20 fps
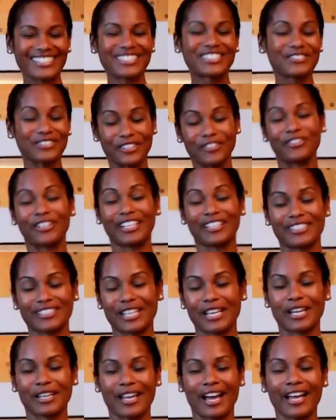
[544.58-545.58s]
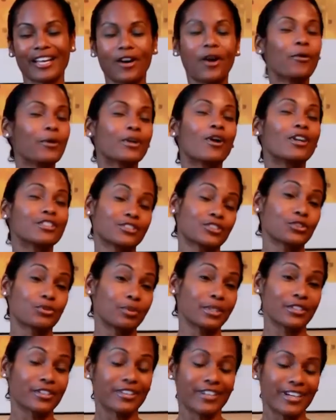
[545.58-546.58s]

very funny because I owe it all to Twitter.